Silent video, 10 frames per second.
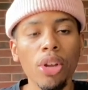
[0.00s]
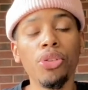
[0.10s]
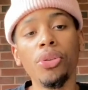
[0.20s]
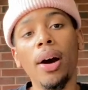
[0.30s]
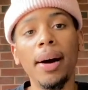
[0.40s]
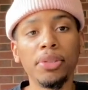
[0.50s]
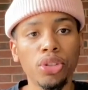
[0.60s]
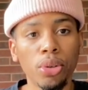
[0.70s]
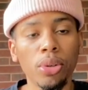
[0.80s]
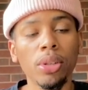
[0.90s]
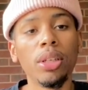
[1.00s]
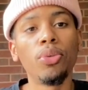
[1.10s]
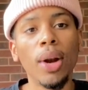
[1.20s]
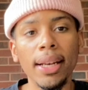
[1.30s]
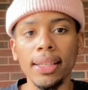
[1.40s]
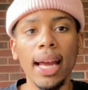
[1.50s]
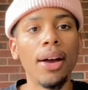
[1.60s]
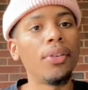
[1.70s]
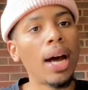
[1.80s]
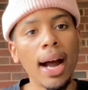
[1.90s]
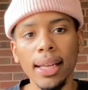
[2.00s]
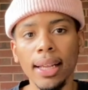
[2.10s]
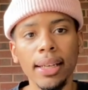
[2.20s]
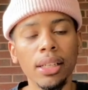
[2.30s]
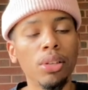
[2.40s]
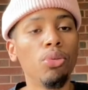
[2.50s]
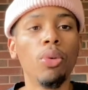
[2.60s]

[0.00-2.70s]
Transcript: you know, I'll circle it, write it down, highlight it,